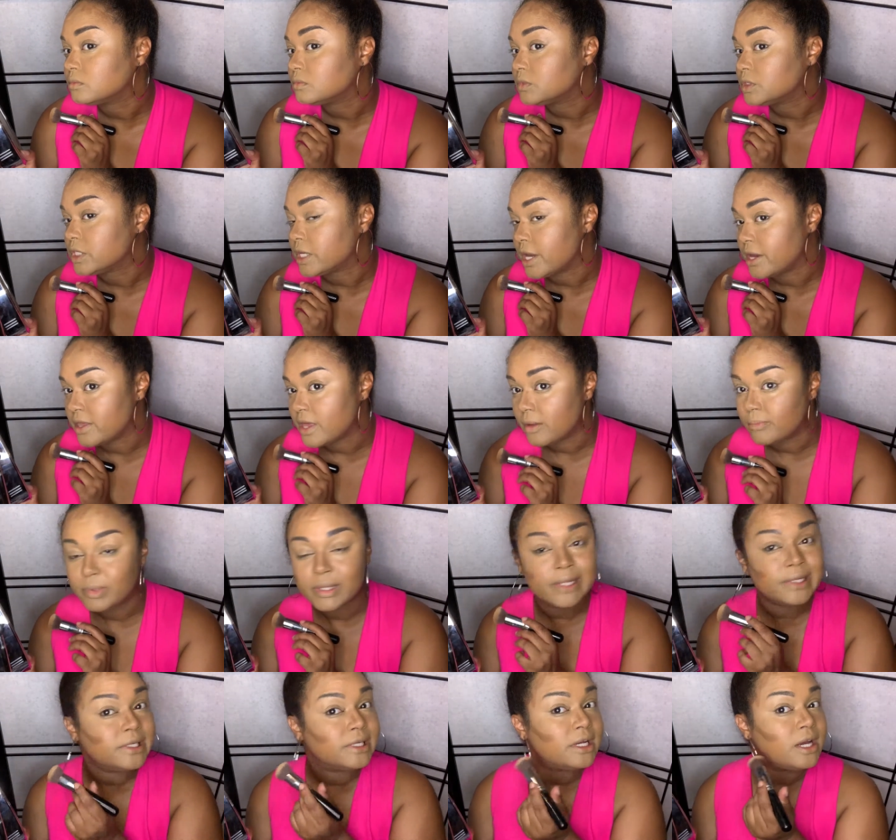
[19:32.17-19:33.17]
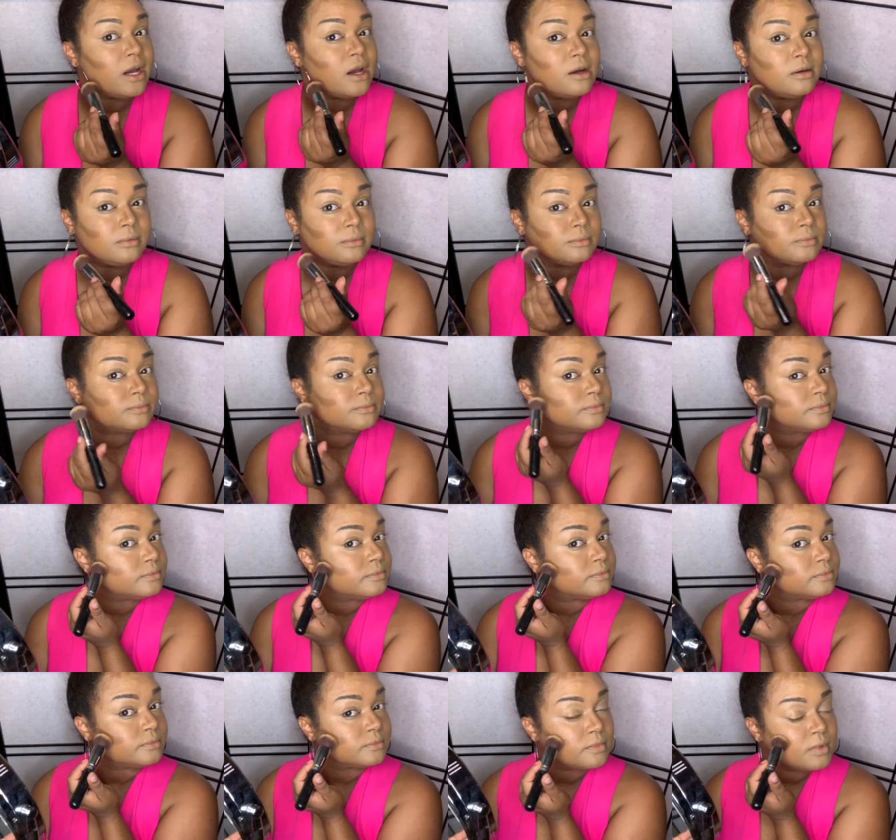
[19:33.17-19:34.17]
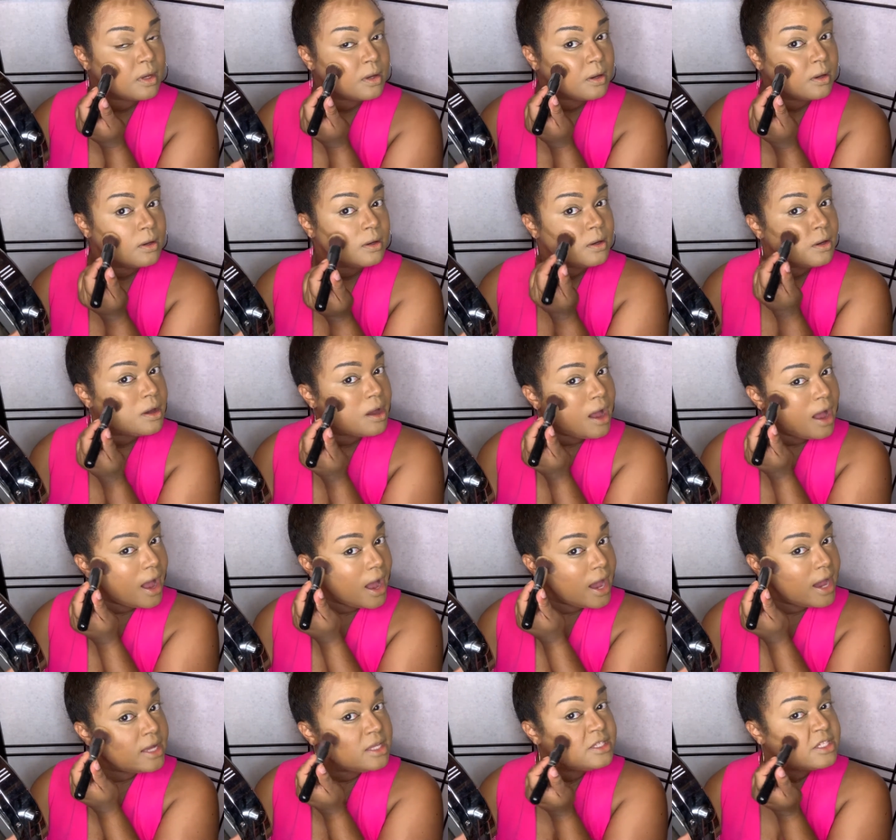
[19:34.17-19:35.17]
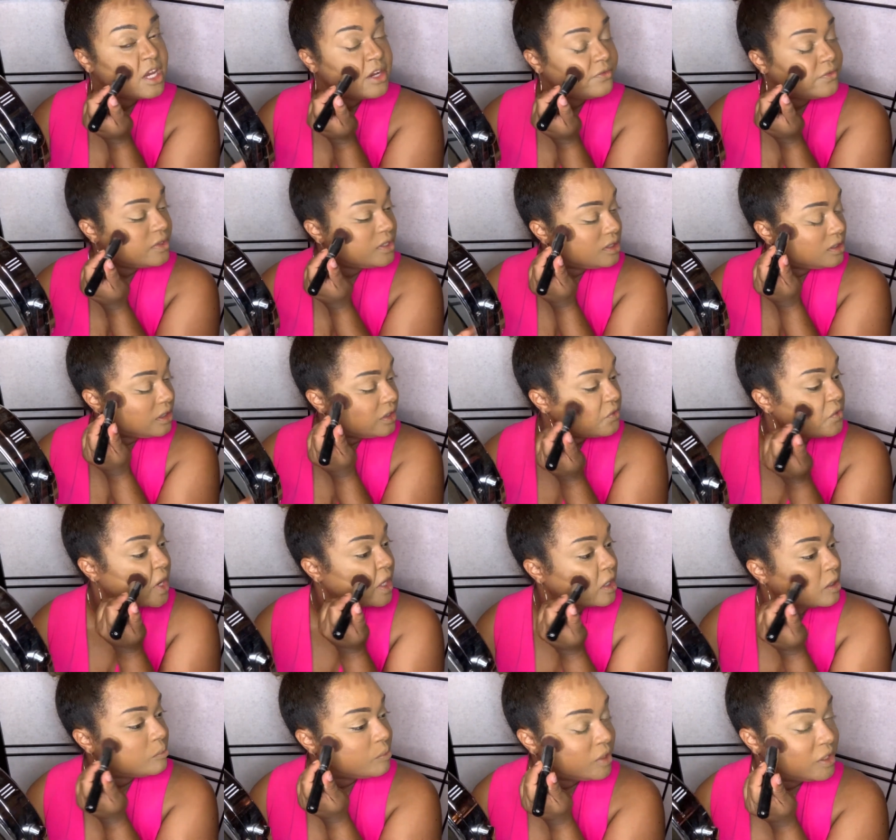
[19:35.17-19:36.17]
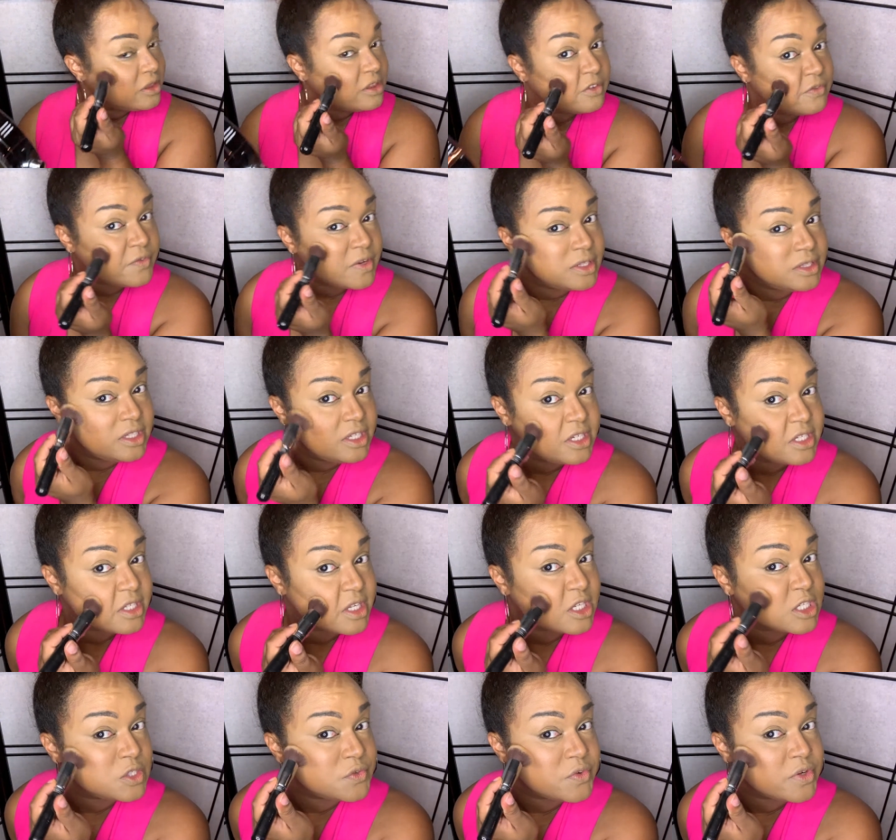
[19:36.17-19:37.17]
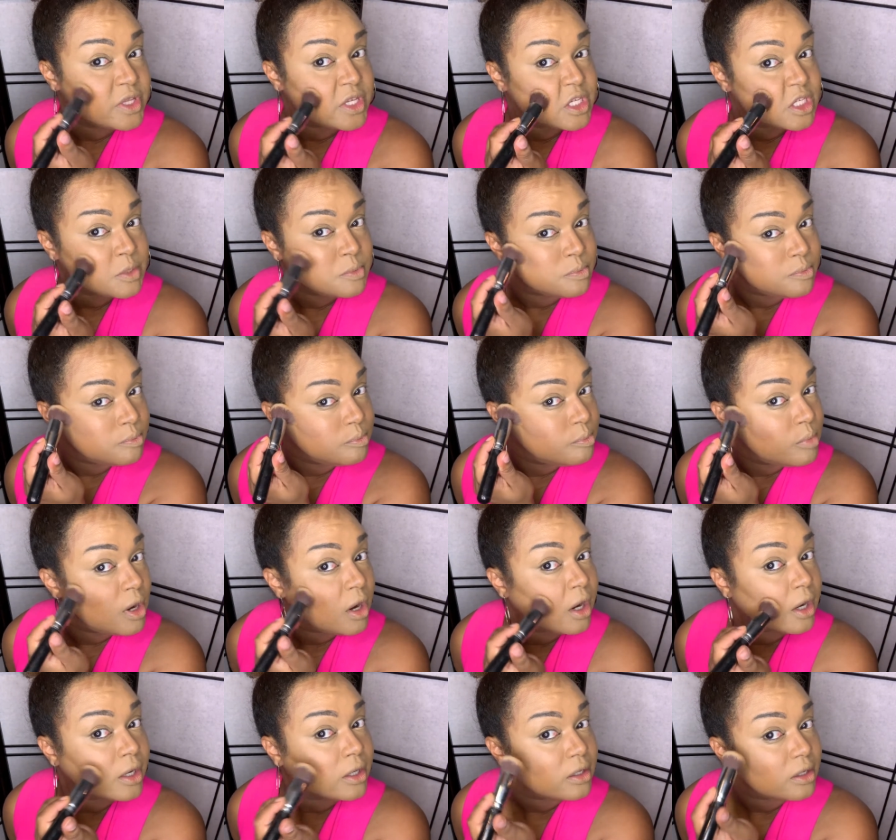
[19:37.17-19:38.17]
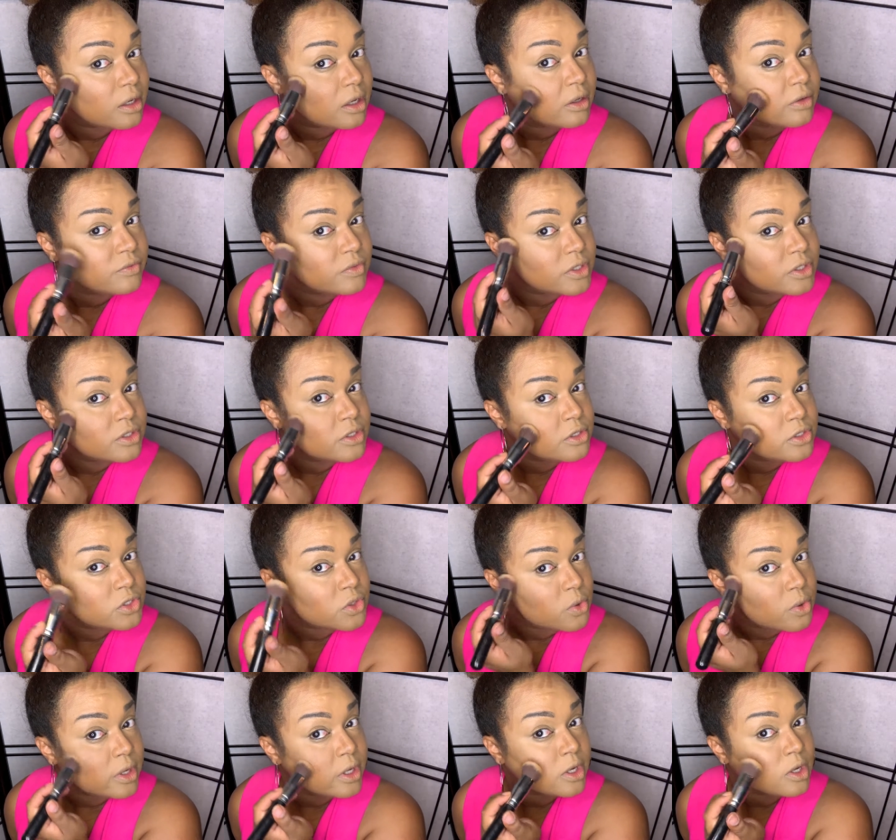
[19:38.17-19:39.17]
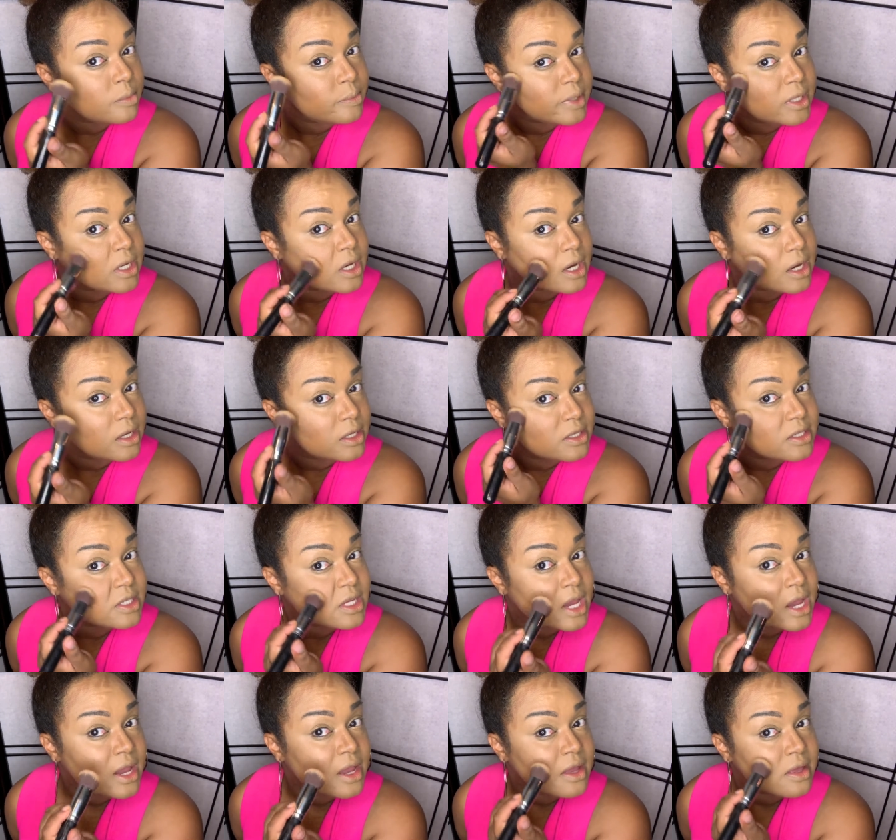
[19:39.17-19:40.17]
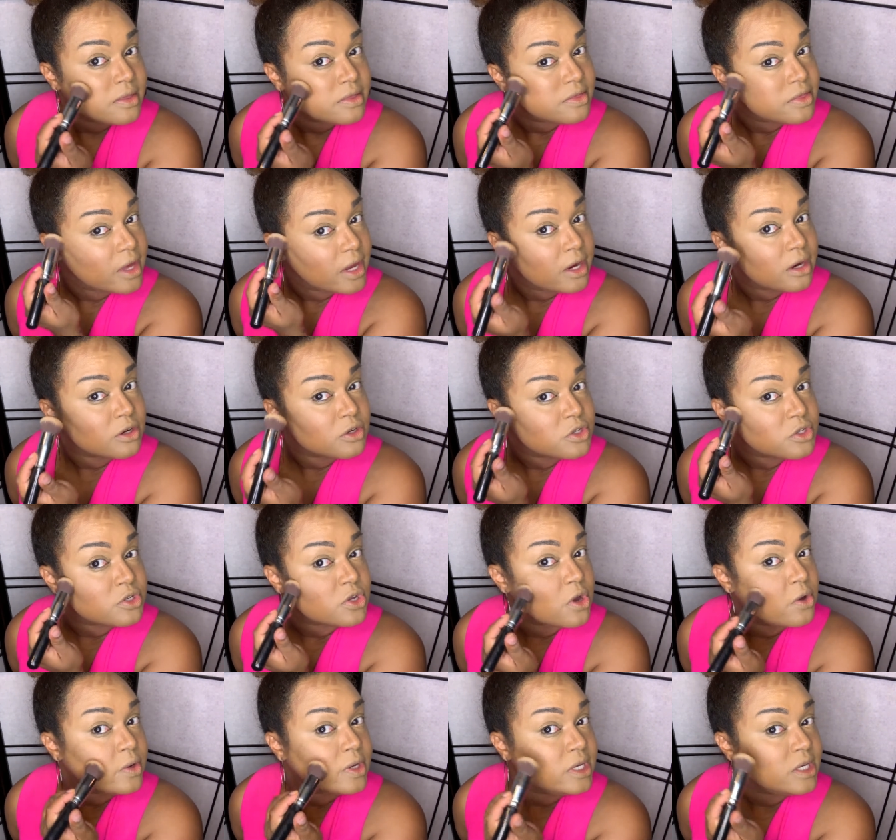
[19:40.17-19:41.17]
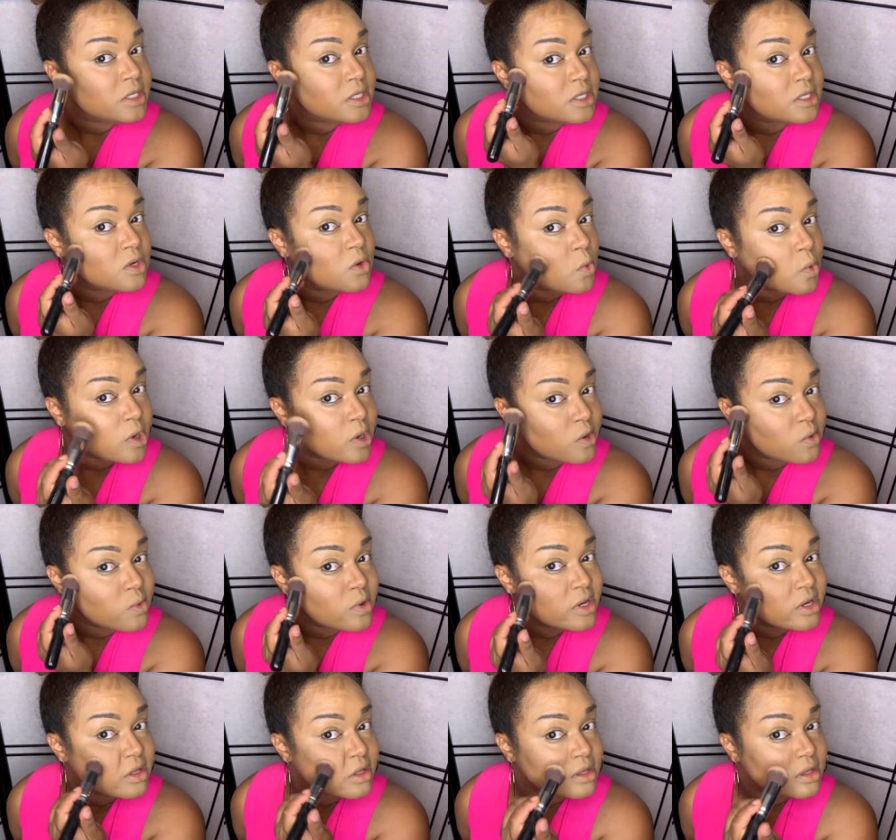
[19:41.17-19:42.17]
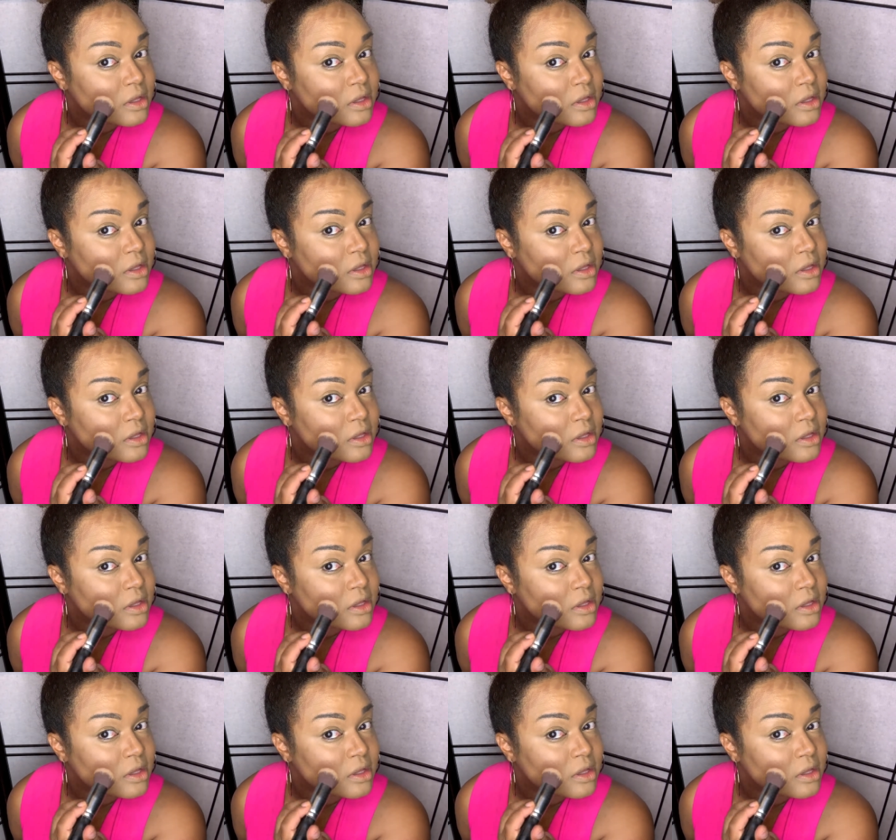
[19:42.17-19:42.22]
See how that blended out? I definitely recommend the Fenty sticks for this part of the tutorial because they are so easy to work with.